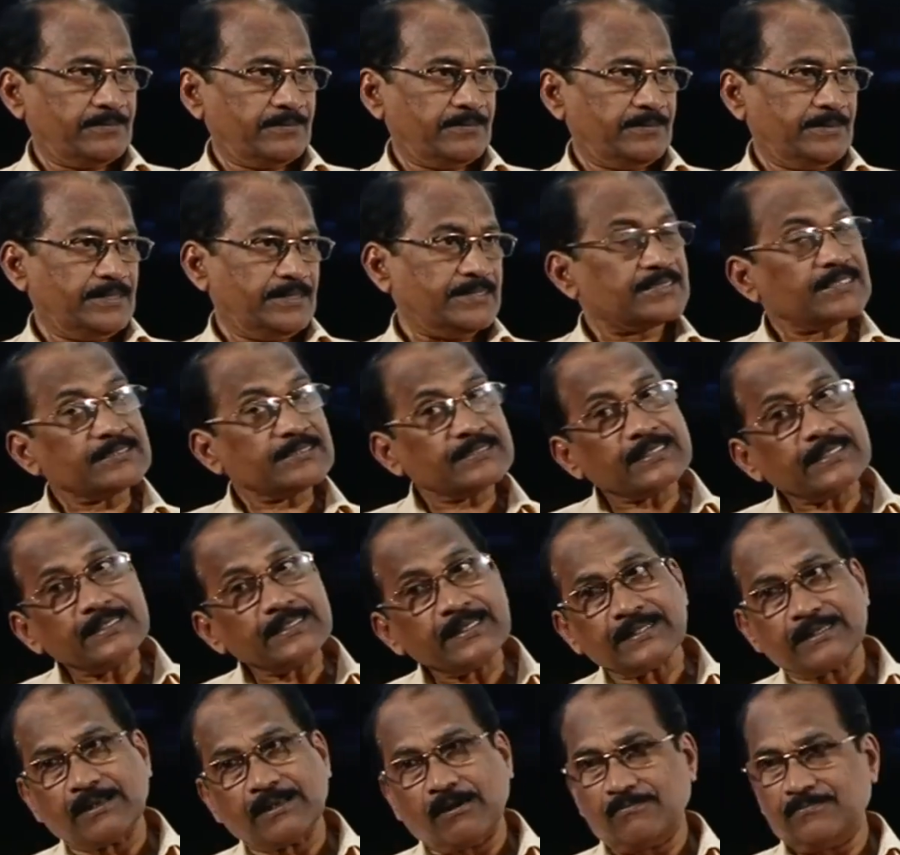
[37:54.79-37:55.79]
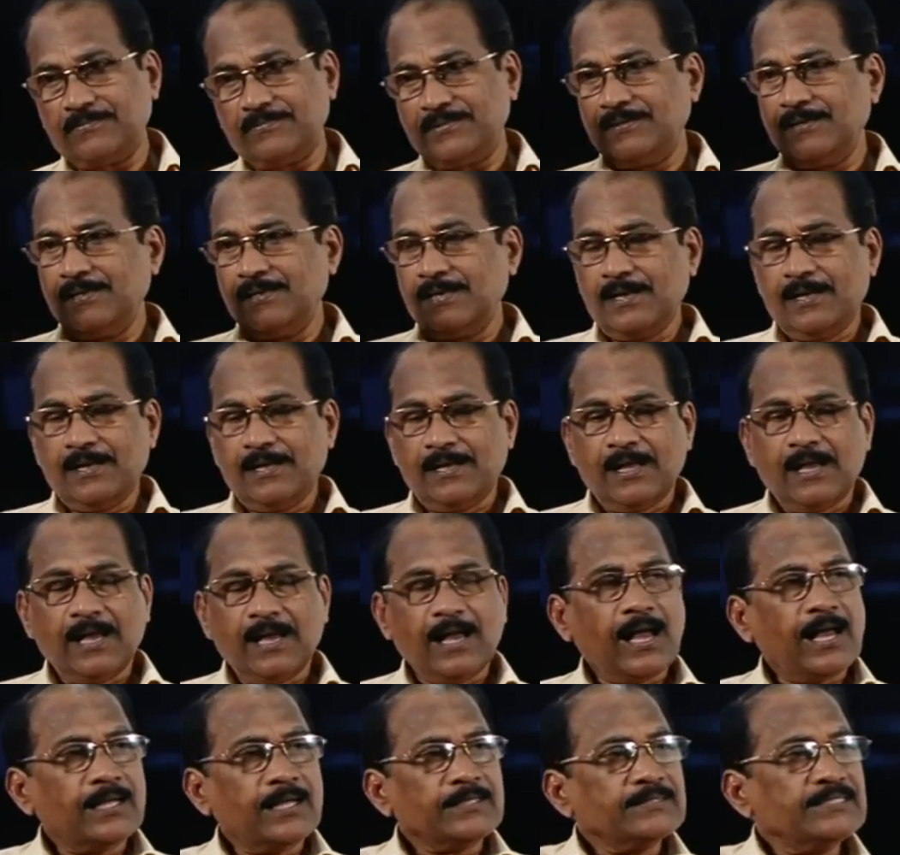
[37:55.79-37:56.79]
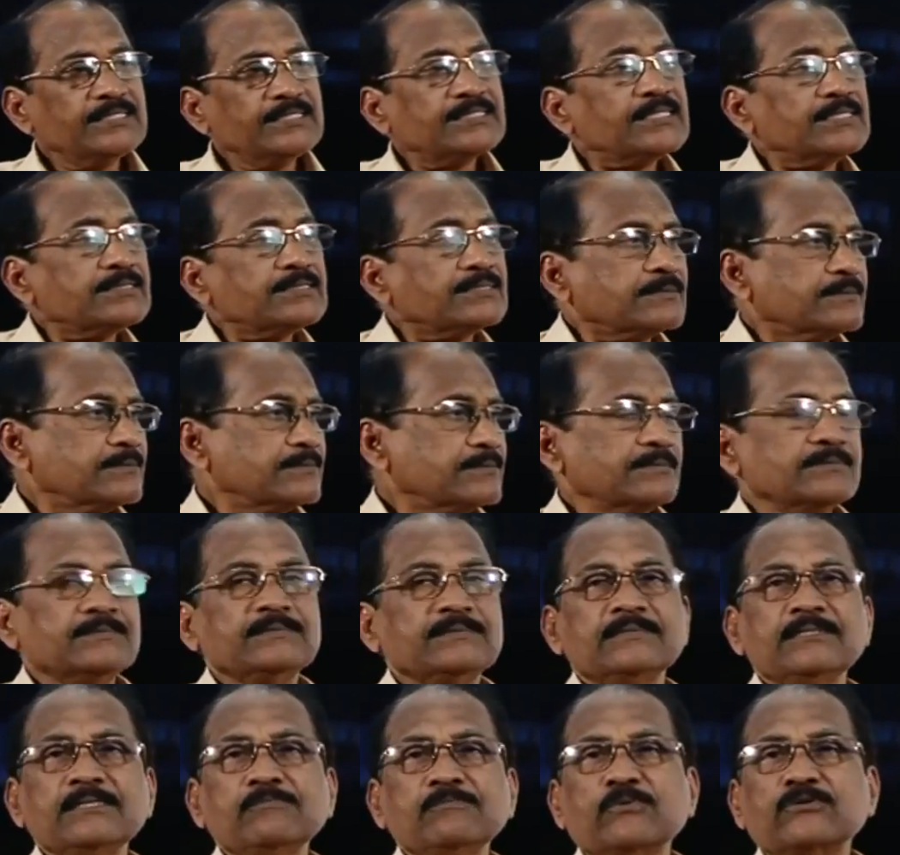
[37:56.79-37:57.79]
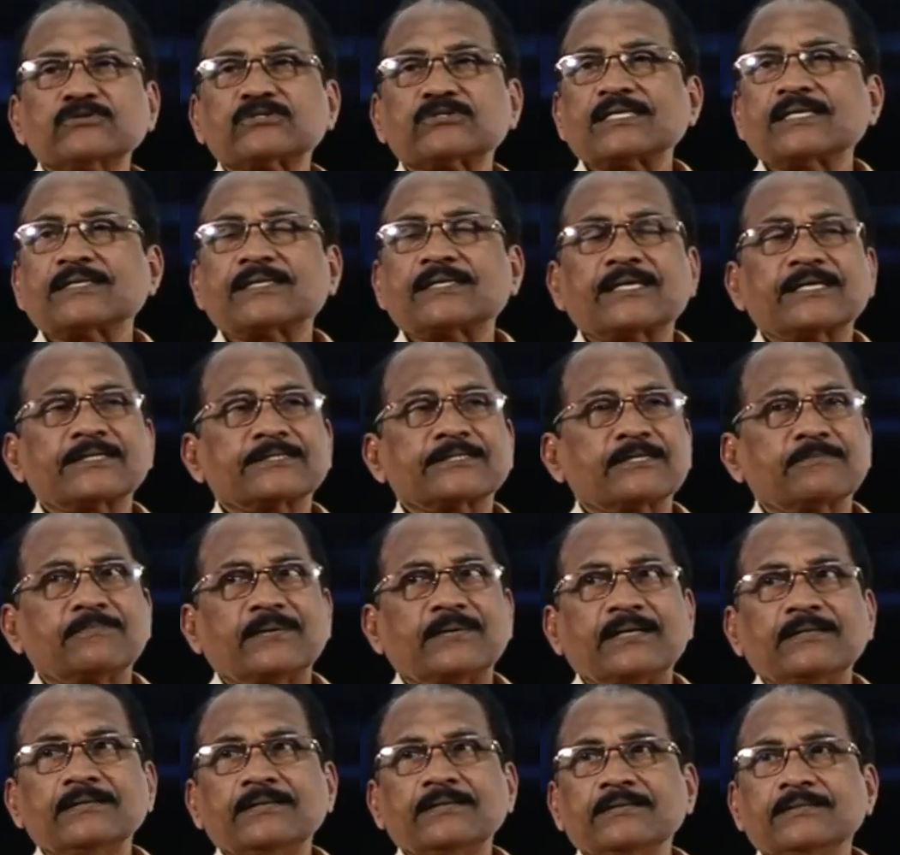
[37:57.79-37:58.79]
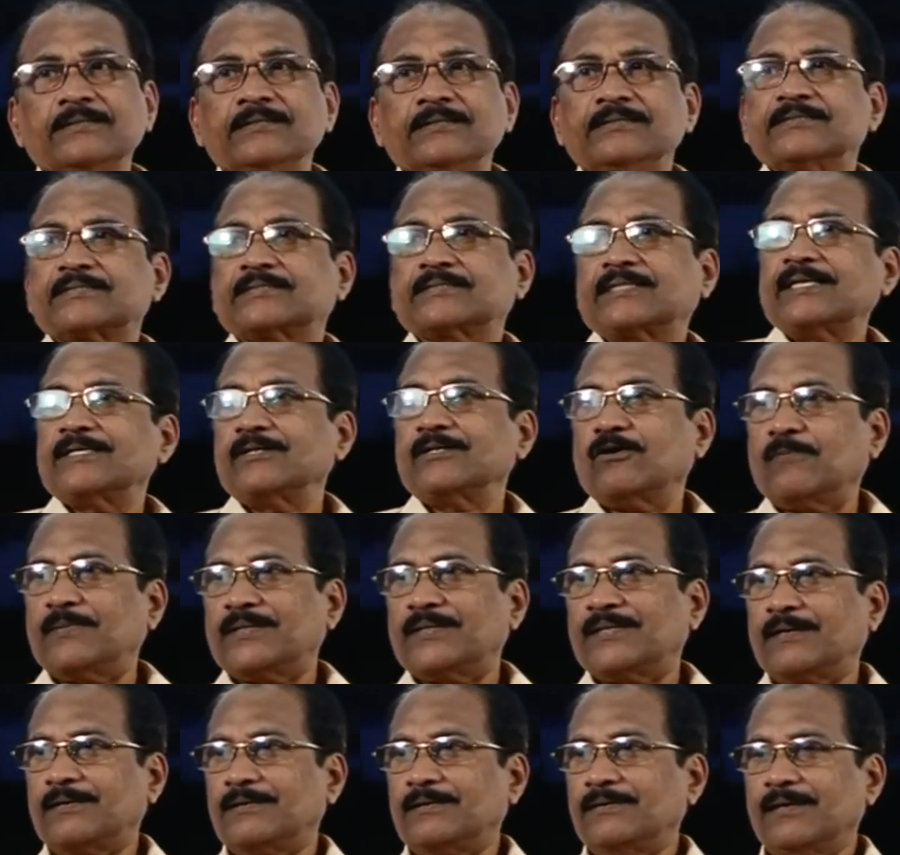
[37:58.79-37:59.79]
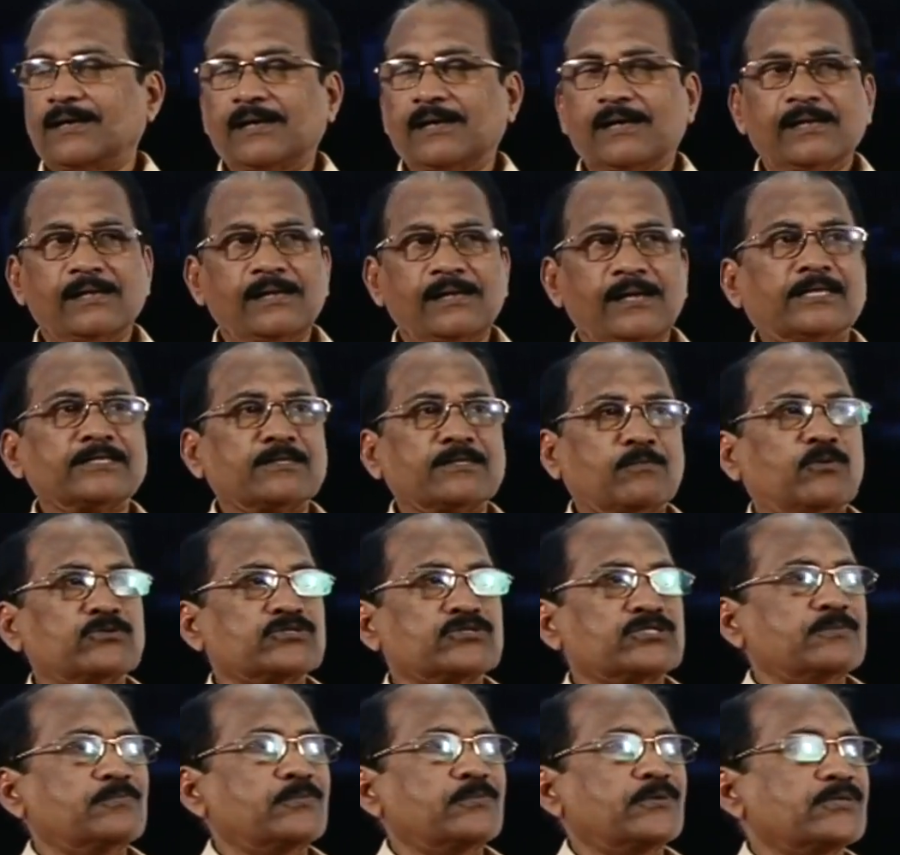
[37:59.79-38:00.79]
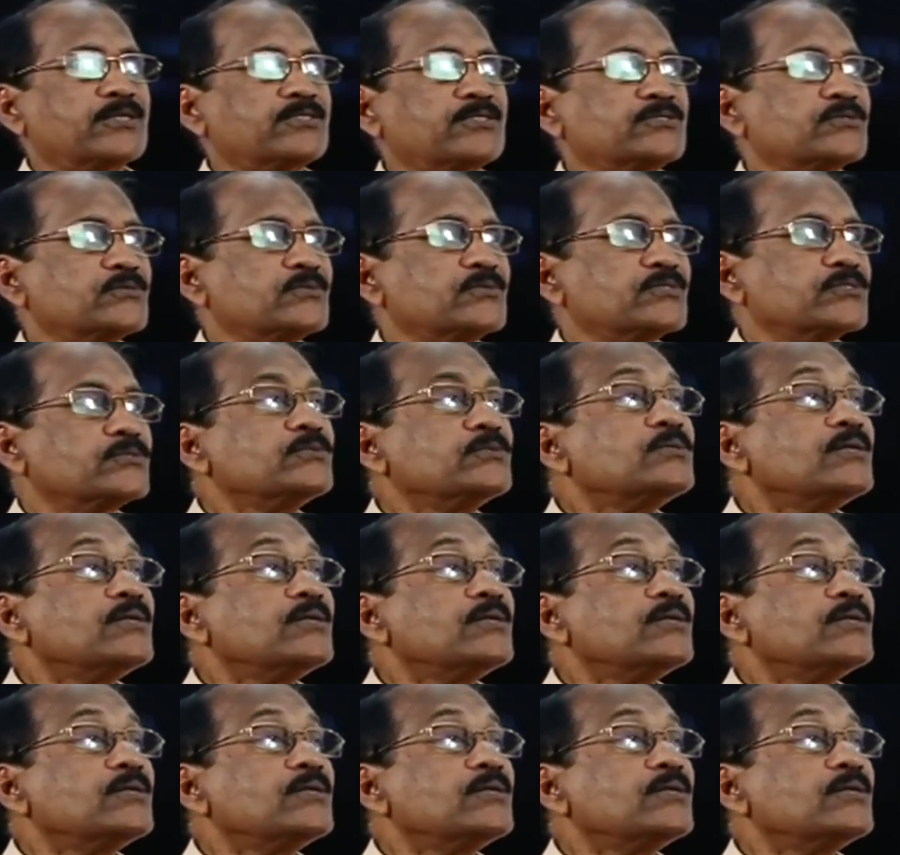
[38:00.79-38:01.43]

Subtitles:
It is a central government, and this is imposed and collected by state government and the most important source to